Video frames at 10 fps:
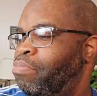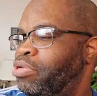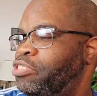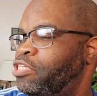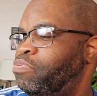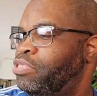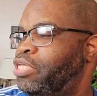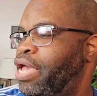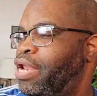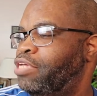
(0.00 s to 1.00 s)
But just when
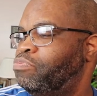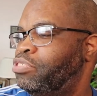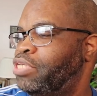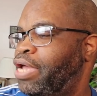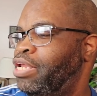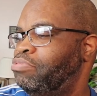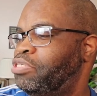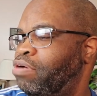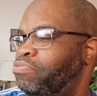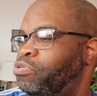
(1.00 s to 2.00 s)
Ted has resigned
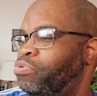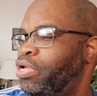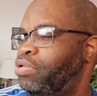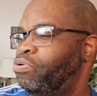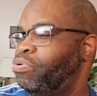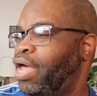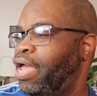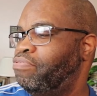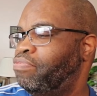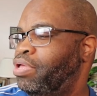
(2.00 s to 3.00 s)
himself to a new
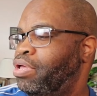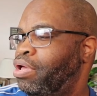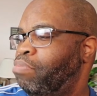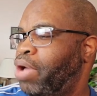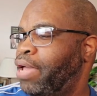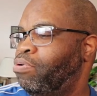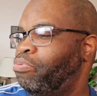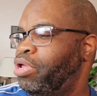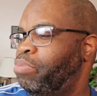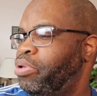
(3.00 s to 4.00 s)
life, Michael
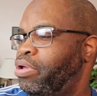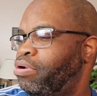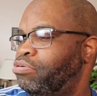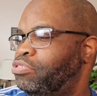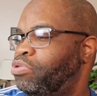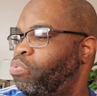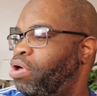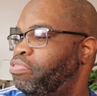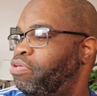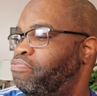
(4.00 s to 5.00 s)
reappears. The
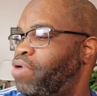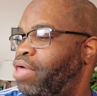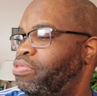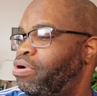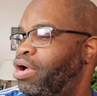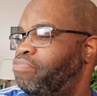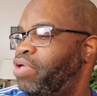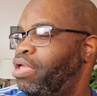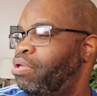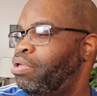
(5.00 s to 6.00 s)
wealthy father of
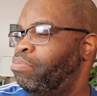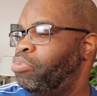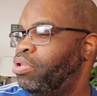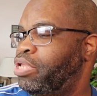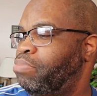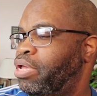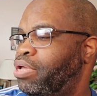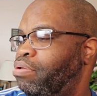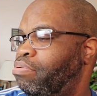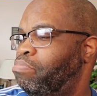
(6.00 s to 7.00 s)
a bulimic
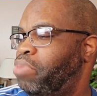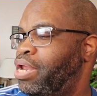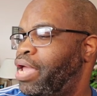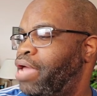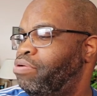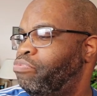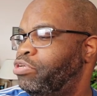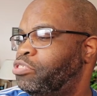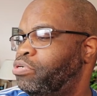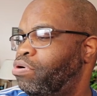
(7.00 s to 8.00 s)
Manhattan
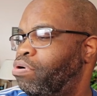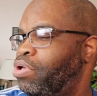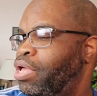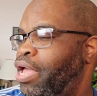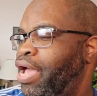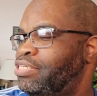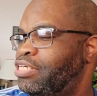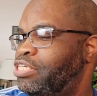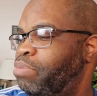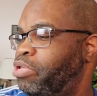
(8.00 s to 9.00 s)
rich girl has a
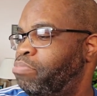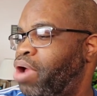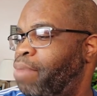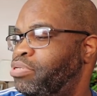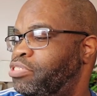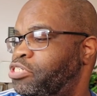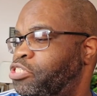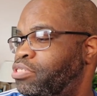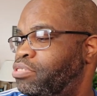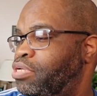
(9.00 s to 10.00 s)
tempting
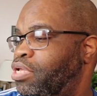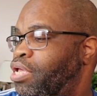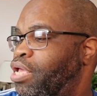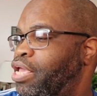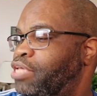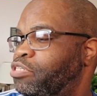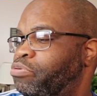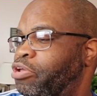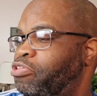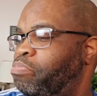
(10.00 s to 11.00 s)
proposition. He has
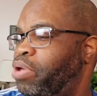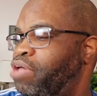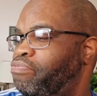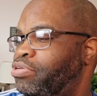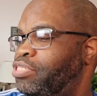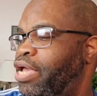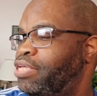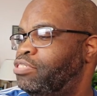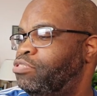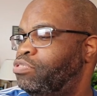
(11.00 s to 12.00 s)
agreed to pay for
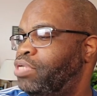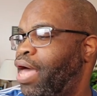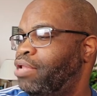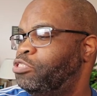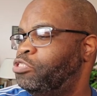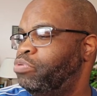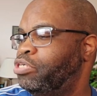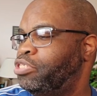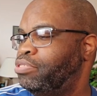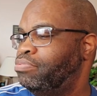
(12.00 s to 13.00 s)
Ted's college
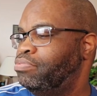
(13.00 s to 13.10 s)
tuition.